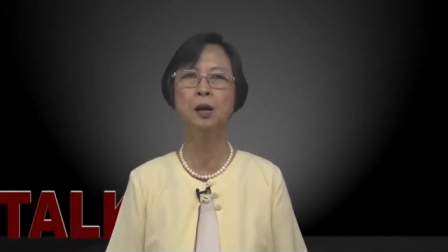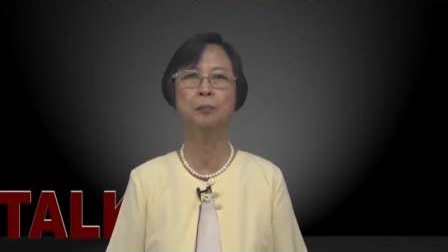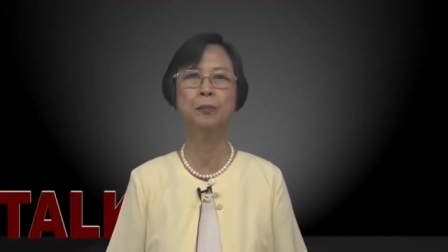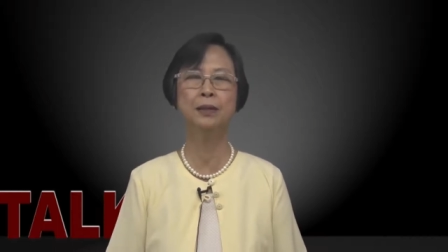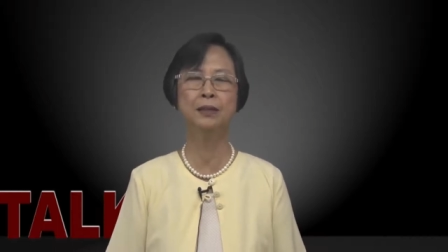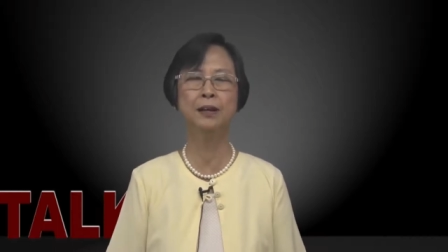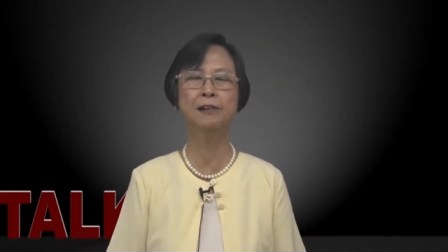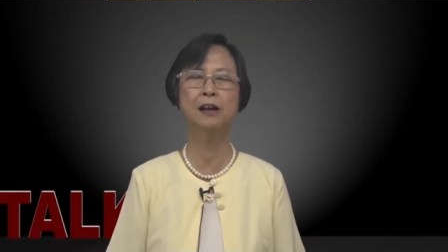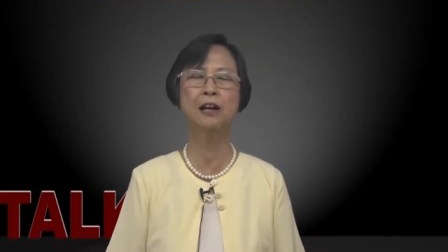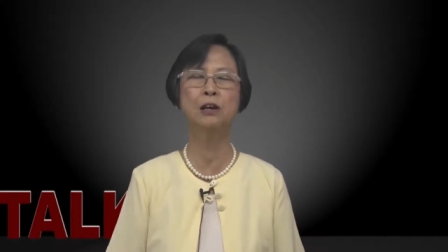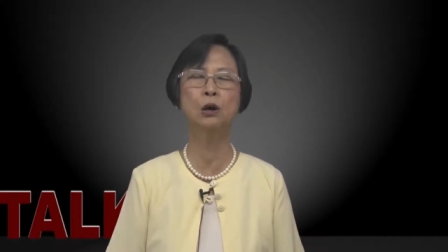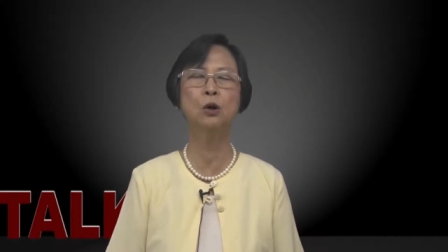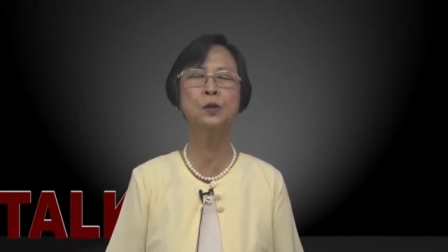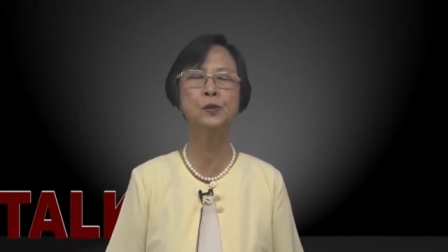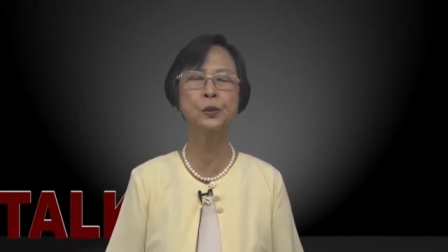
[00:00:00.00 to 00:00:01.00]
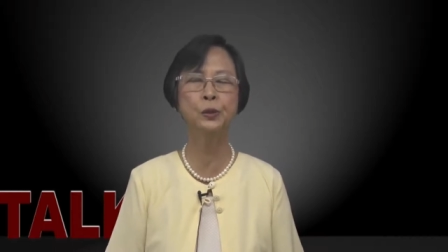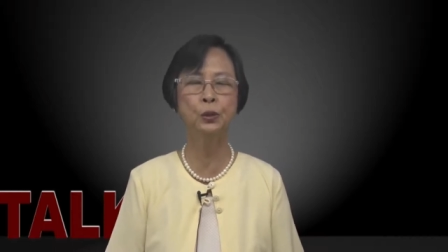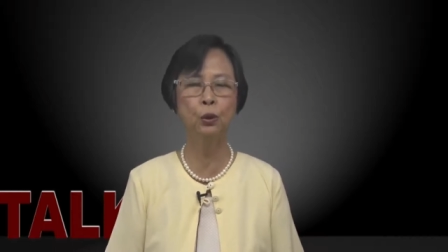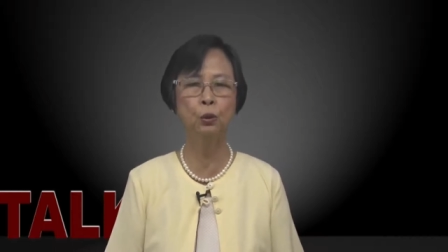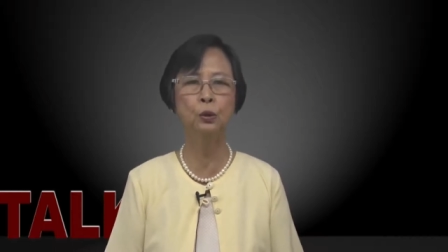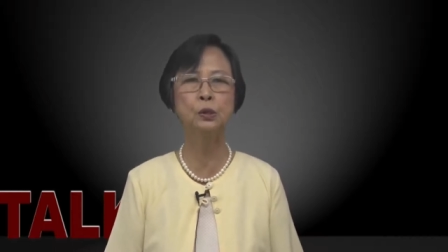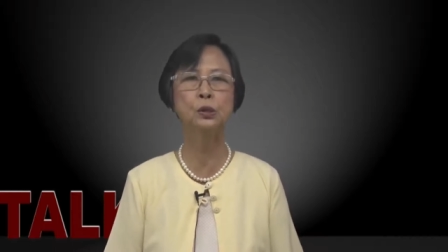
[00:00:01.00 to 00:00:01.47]
but there are also
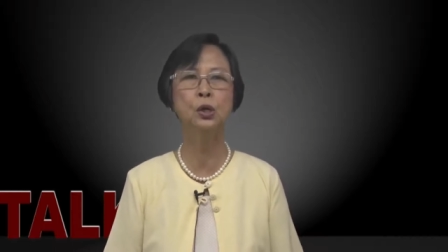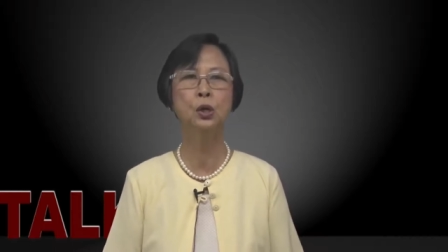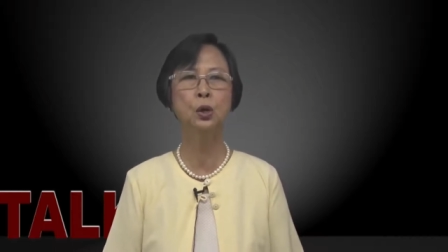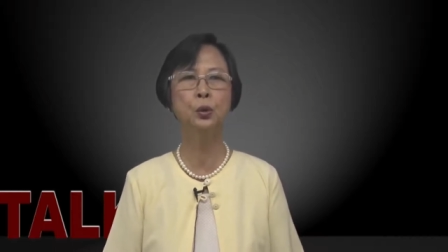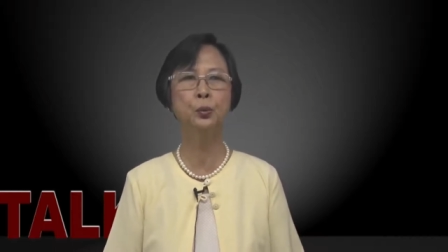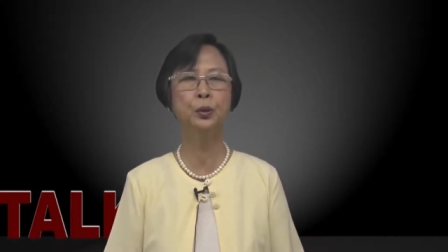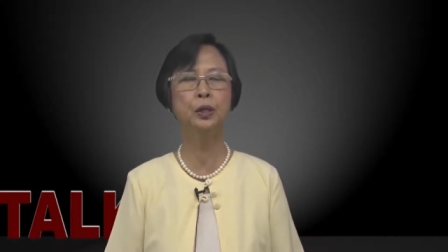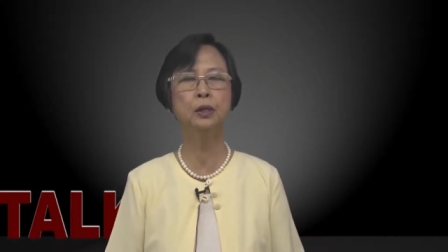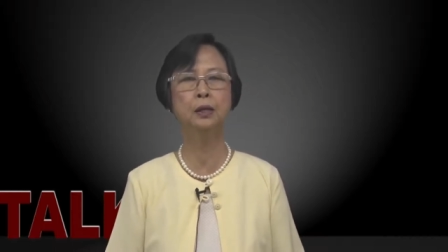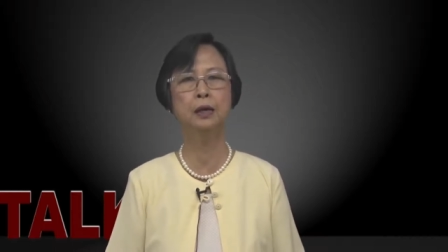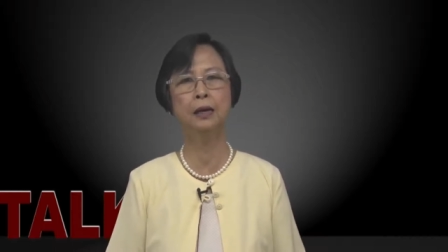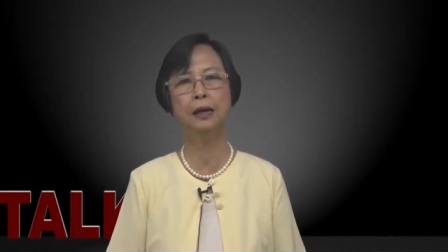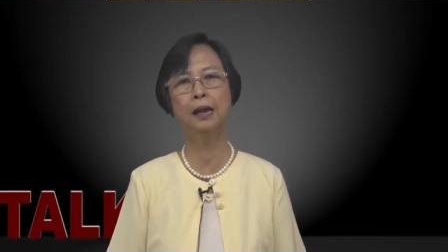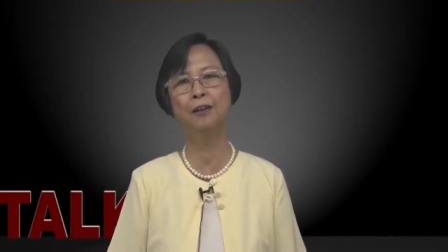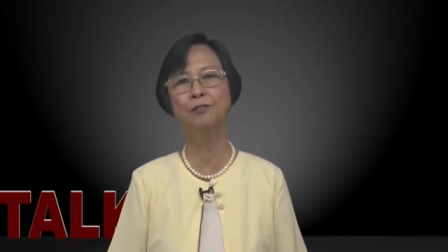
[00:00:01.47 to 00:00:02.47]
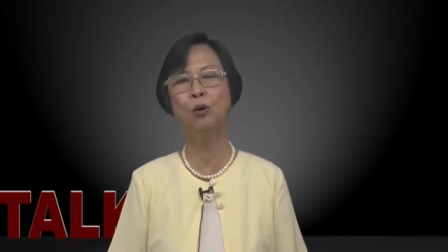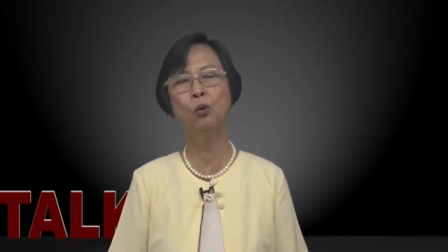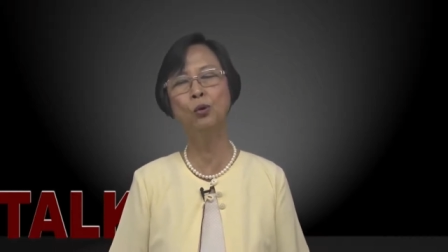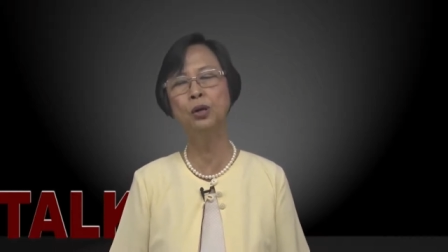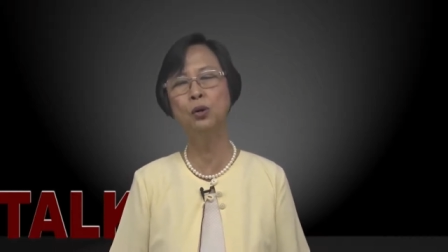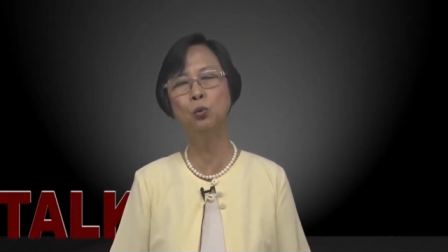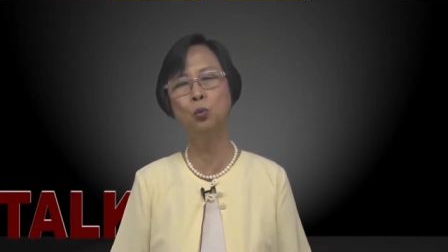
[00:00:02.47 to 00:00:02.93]
those who would uh, have only